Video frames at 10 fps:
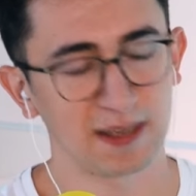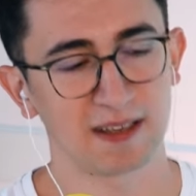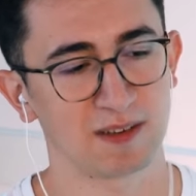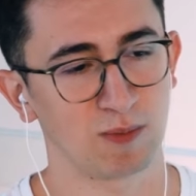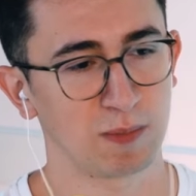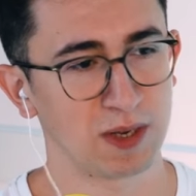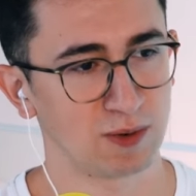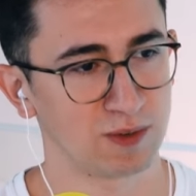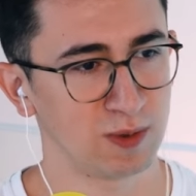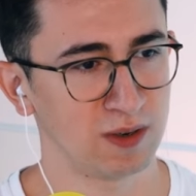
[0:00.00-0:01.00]
I think this would be
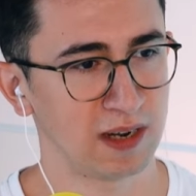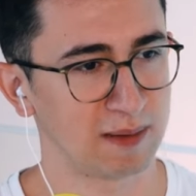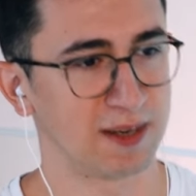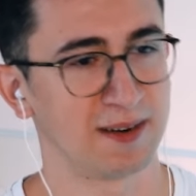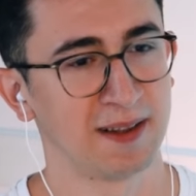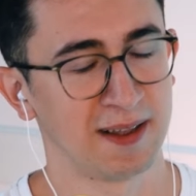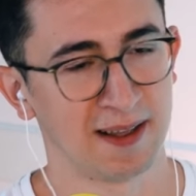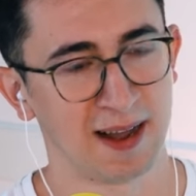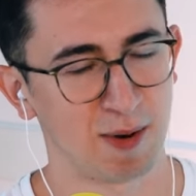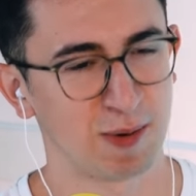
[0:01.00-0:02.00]
useful. I mean,
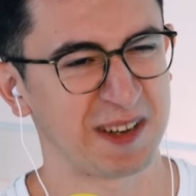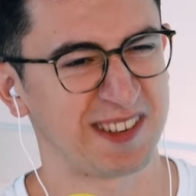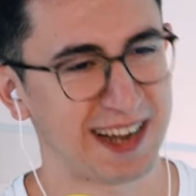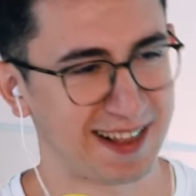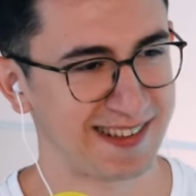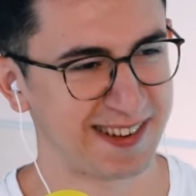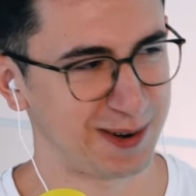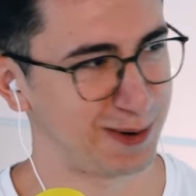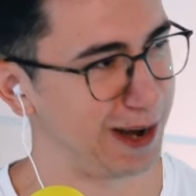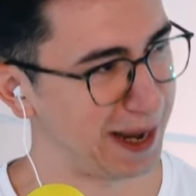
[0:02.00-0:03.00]
I'm always against,
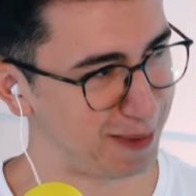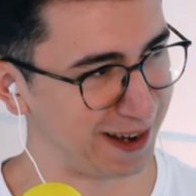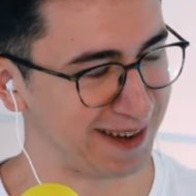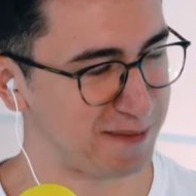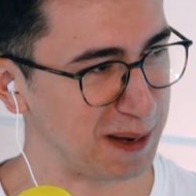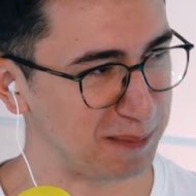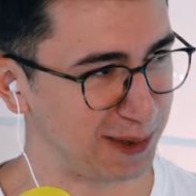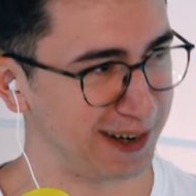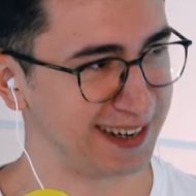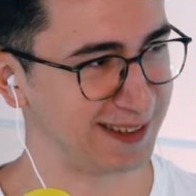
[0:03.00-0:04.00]
you know, labeling
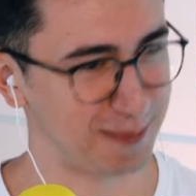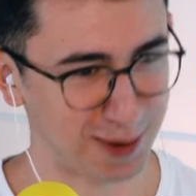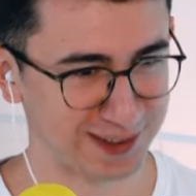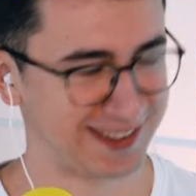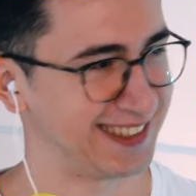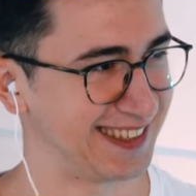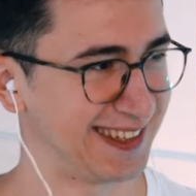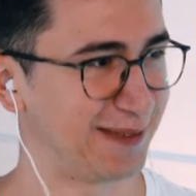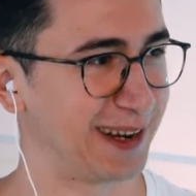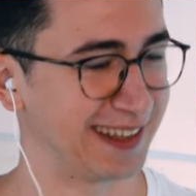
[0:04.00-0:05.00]
people into boxes and
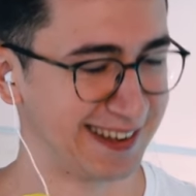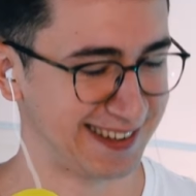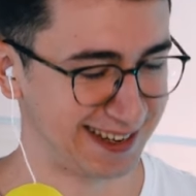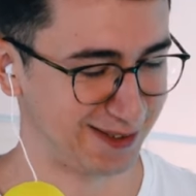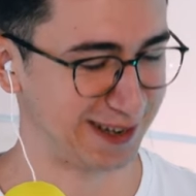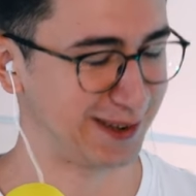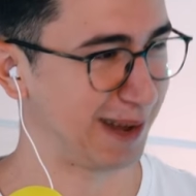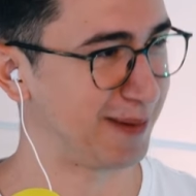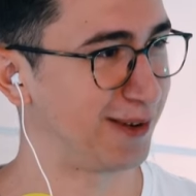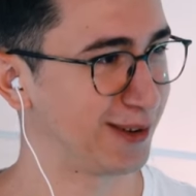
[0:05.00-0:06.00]
stuff like this. I try to
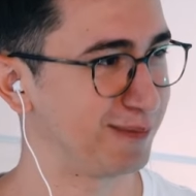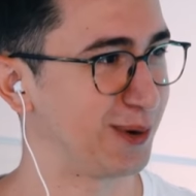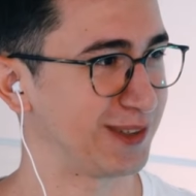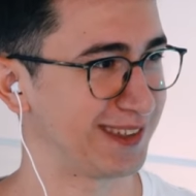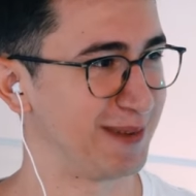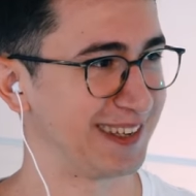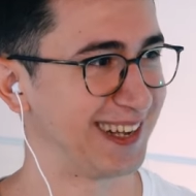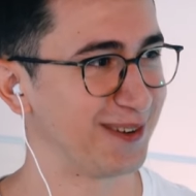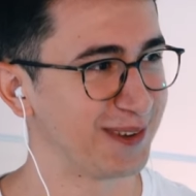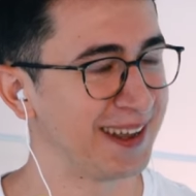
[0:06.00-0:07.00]
get out of boxes
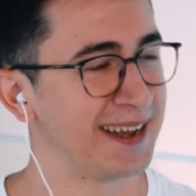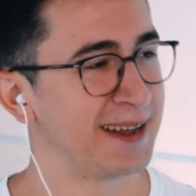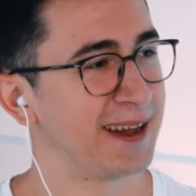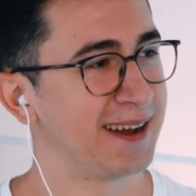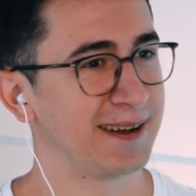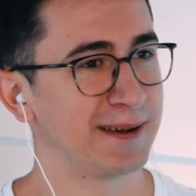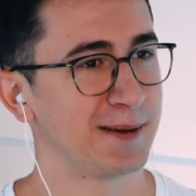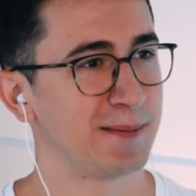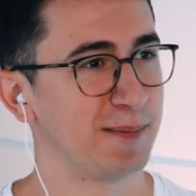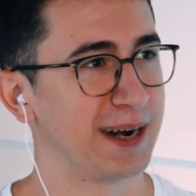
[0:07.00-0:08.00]
myself.
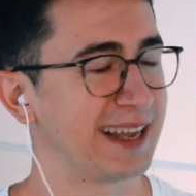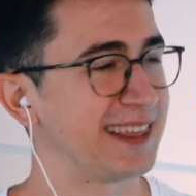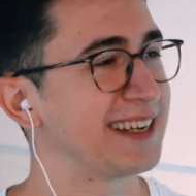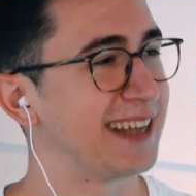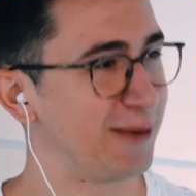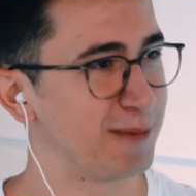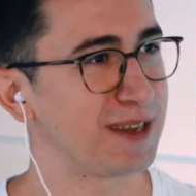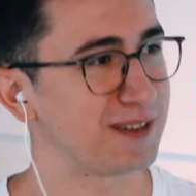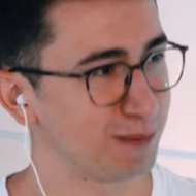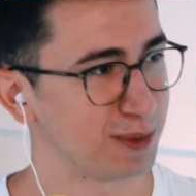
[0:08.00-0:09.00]
But I think that will
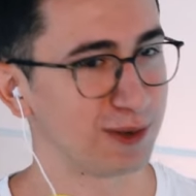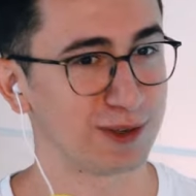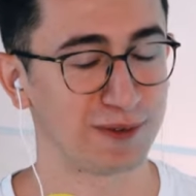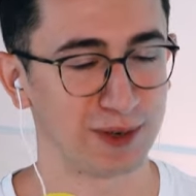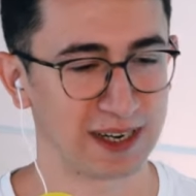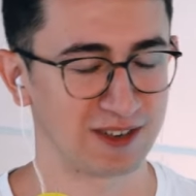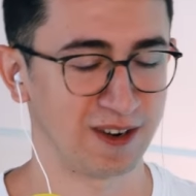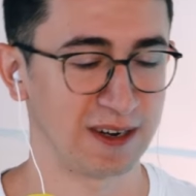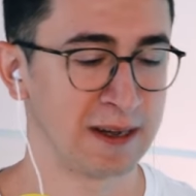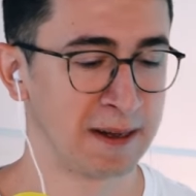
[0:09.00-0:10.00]
be super useful,
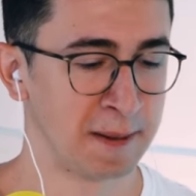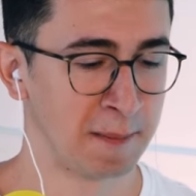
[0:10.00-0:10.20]
actually.